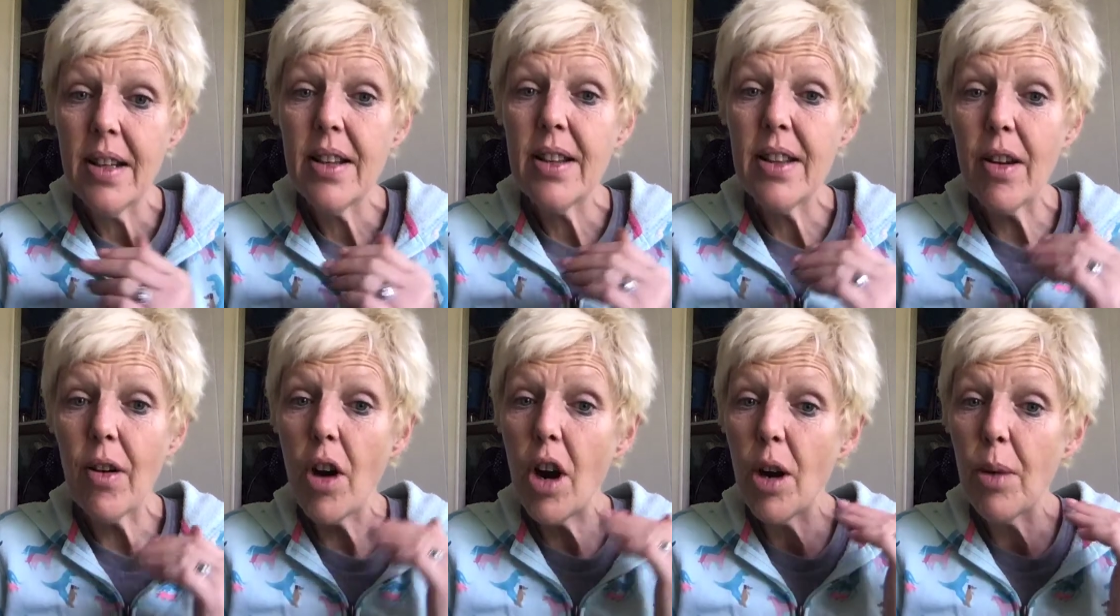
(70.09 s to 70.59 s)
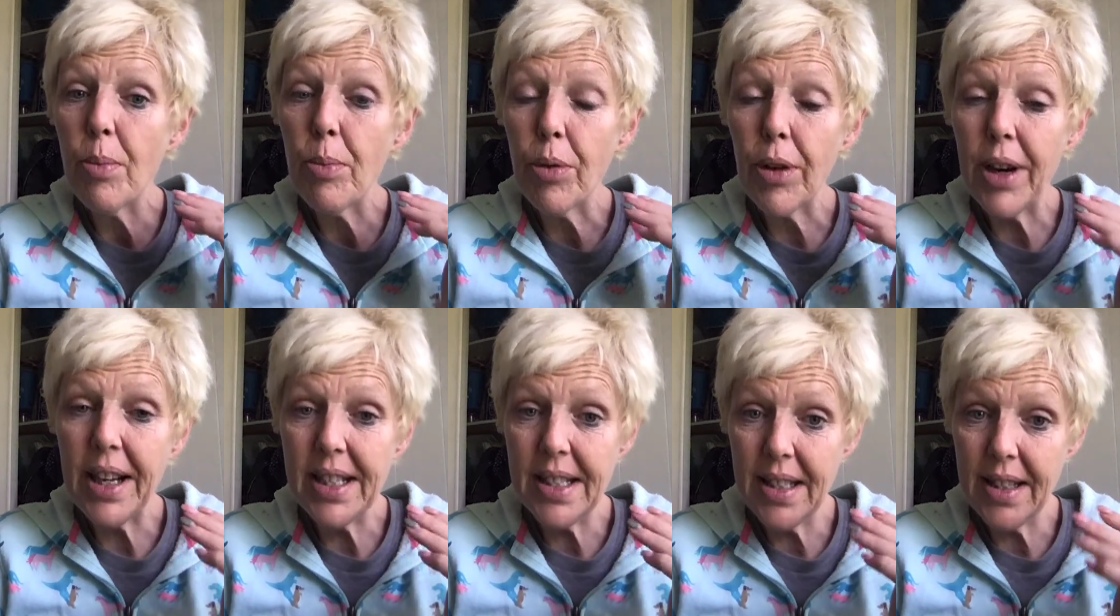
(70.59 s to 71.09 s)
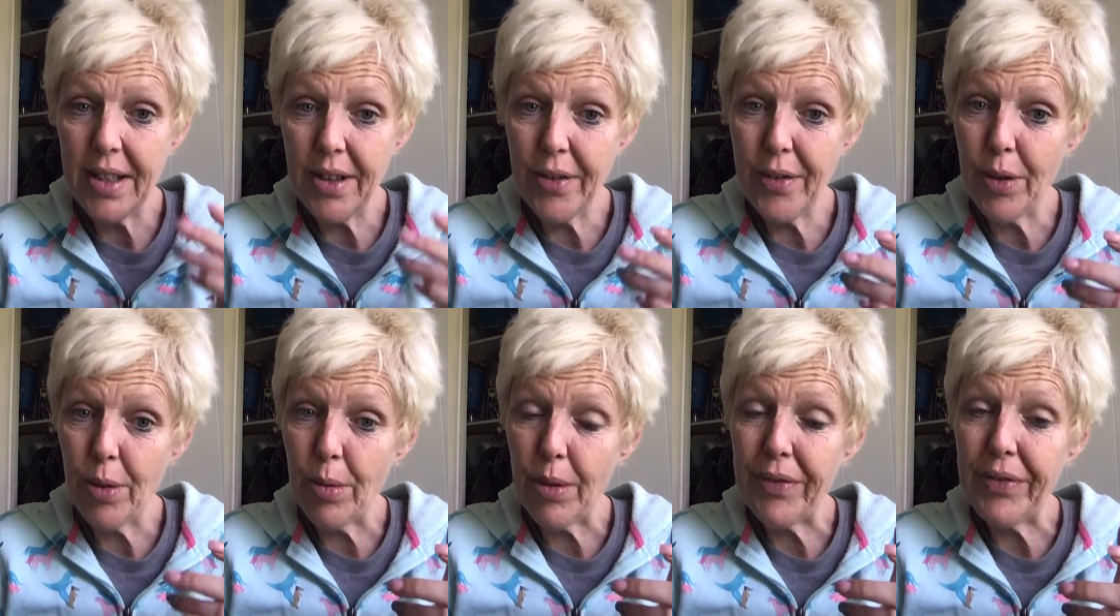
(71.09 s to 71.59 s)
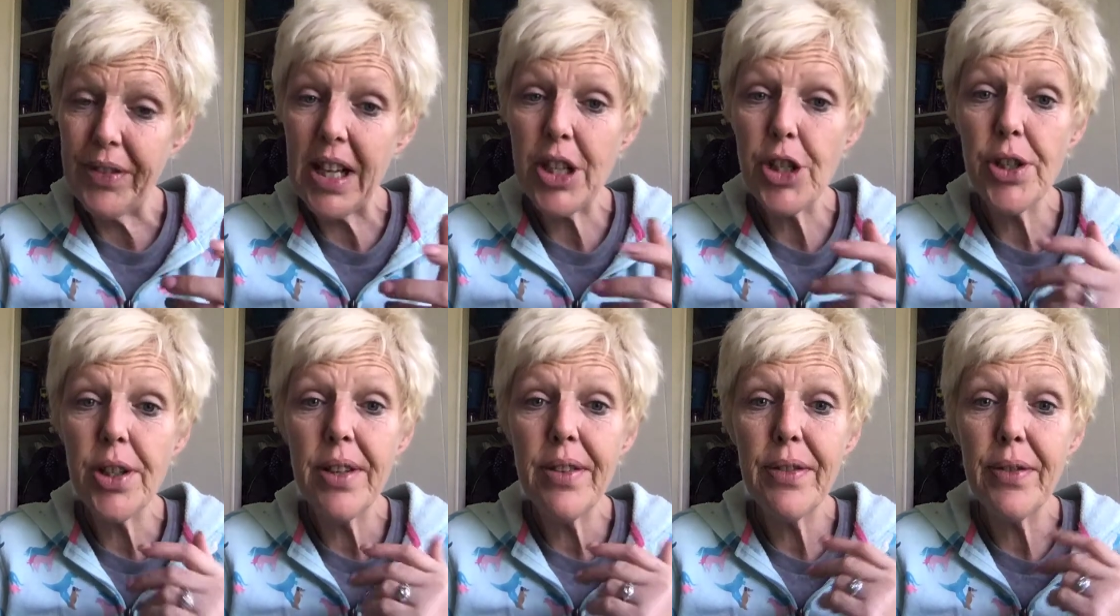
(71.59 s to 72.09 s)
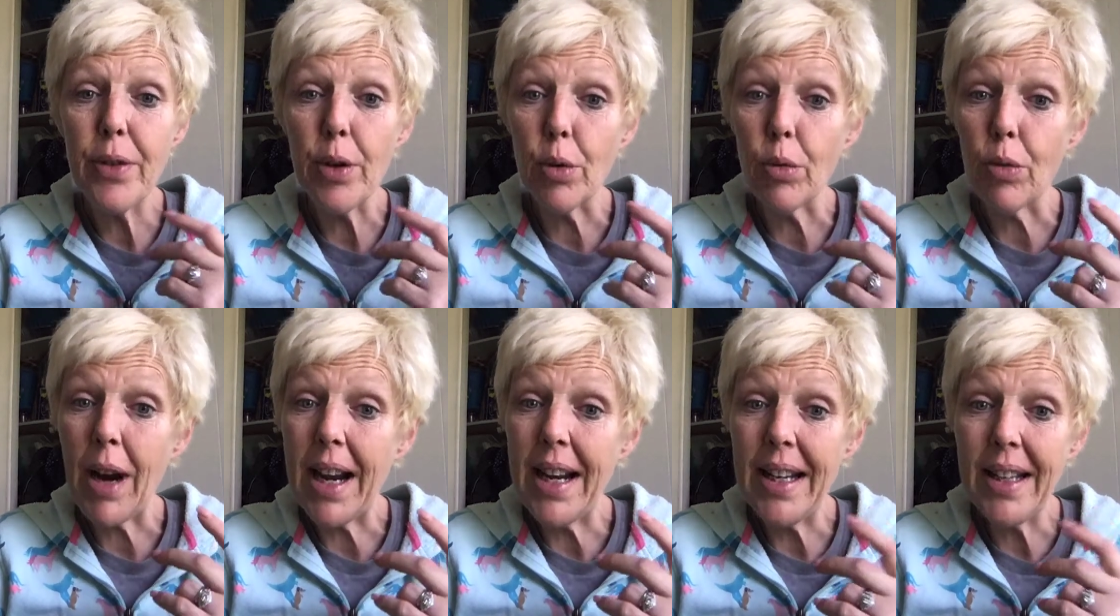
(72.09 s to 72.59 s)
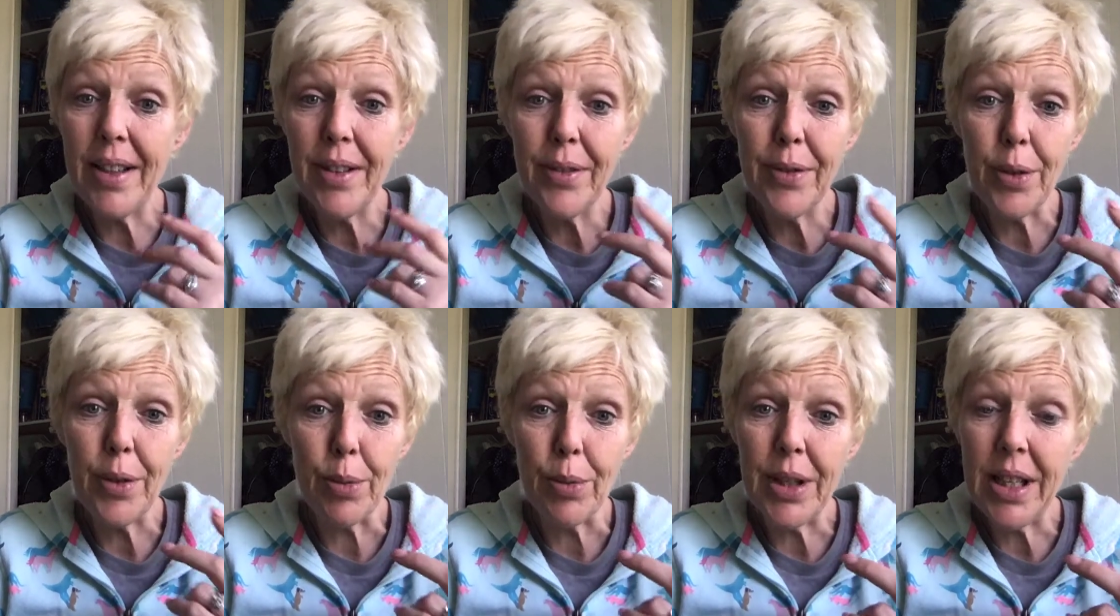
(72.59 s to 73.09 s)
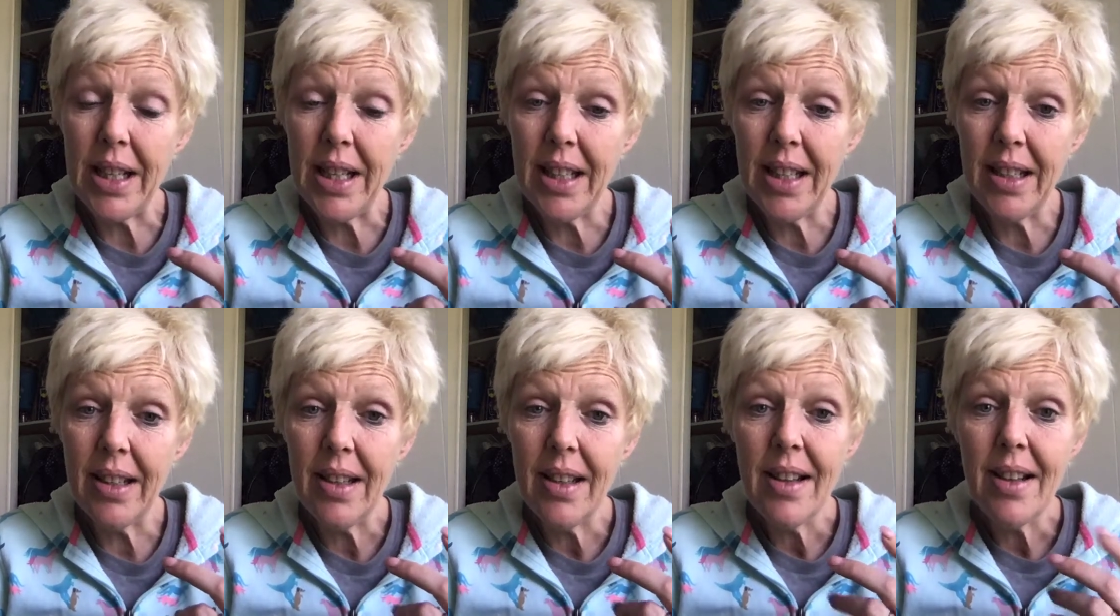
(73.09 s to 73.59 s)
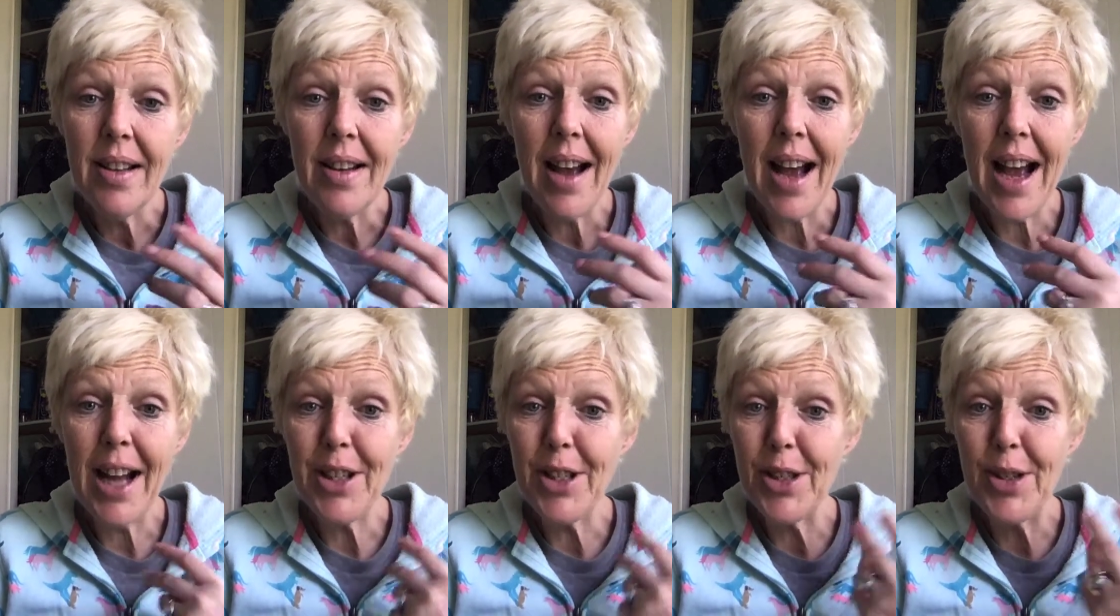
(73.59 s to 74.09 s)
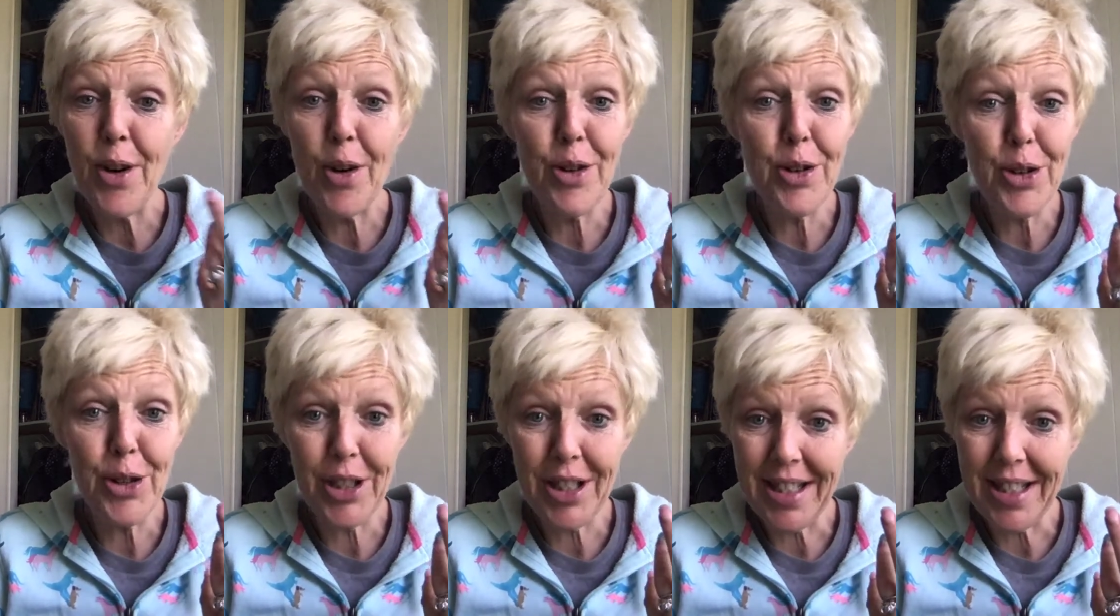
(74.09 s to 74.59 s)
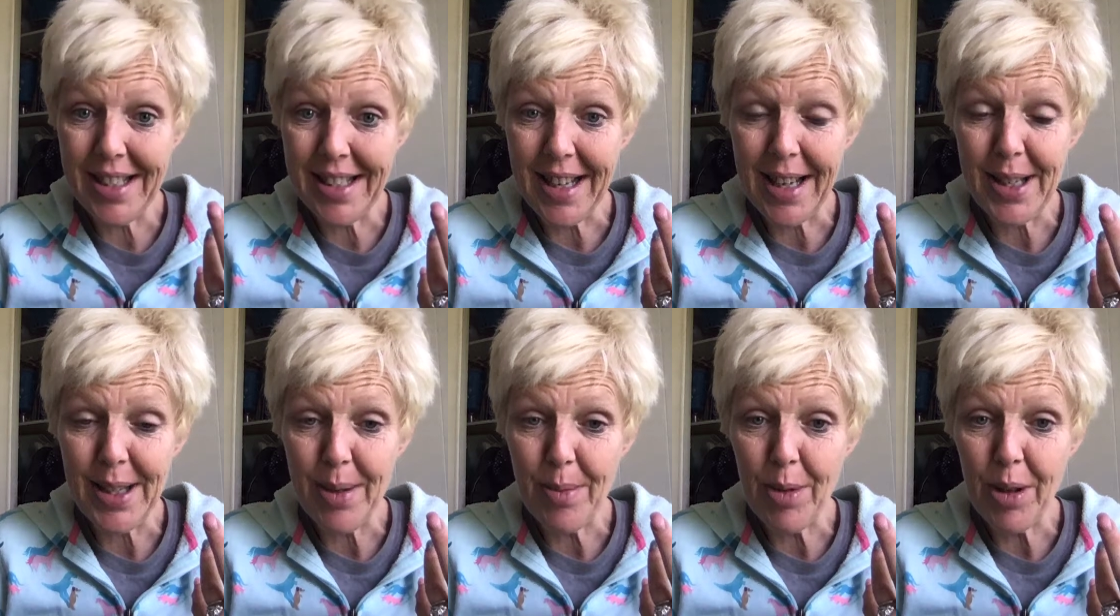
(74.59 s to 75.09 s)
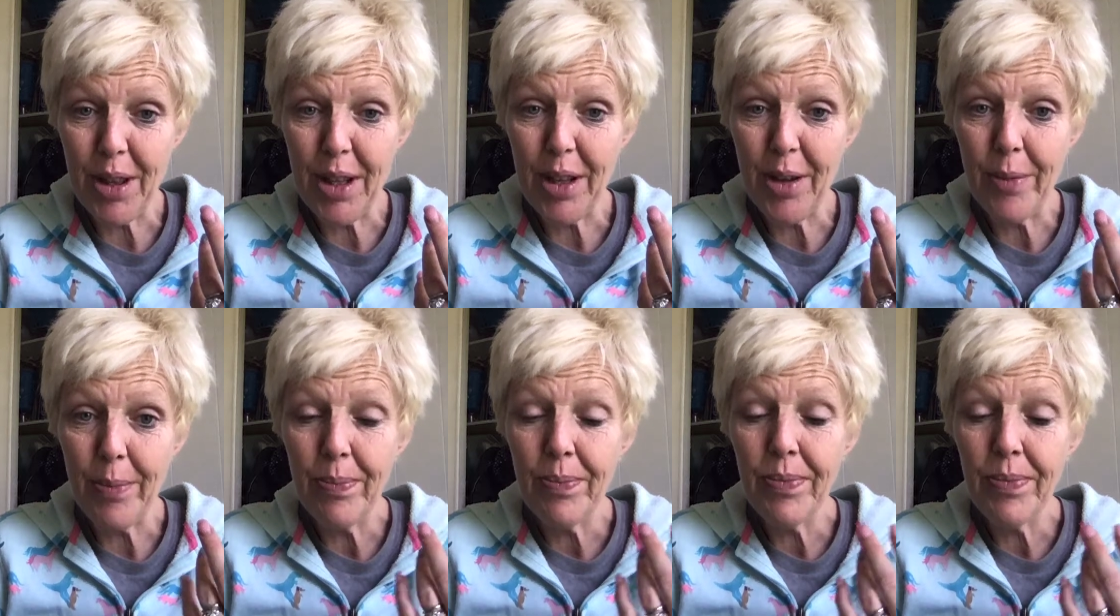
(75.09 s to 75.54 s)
There are breaks in there for reflection, for writing, for reading. I just don't usually discuss them with you.